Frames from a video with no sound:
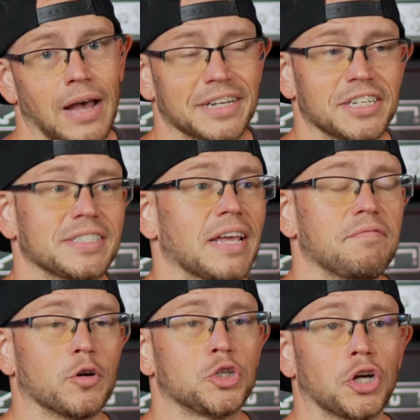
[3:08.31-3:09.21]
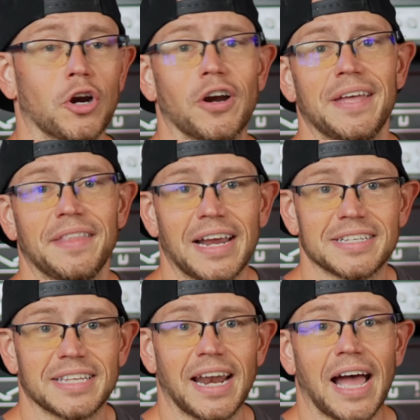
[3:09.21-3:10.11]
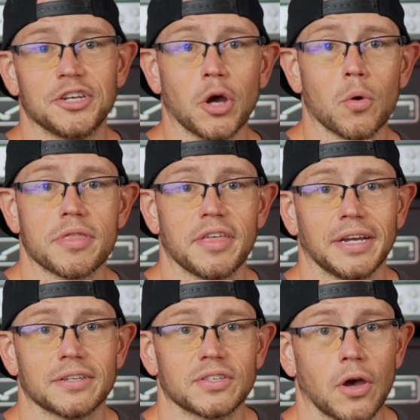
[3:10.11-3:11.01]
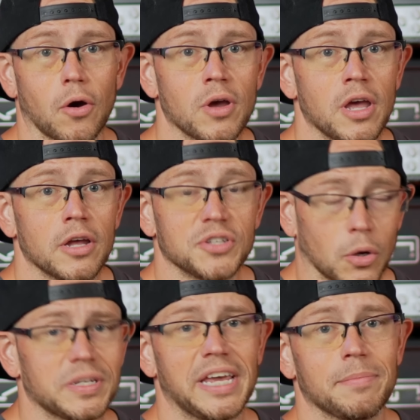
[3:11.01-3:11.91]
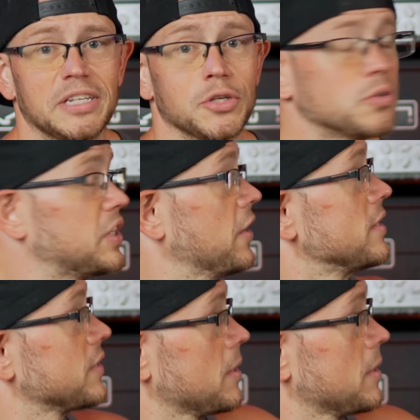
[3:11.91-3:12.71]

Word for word: I just said for sure, and then I said I don't think, so don't take me too seriously.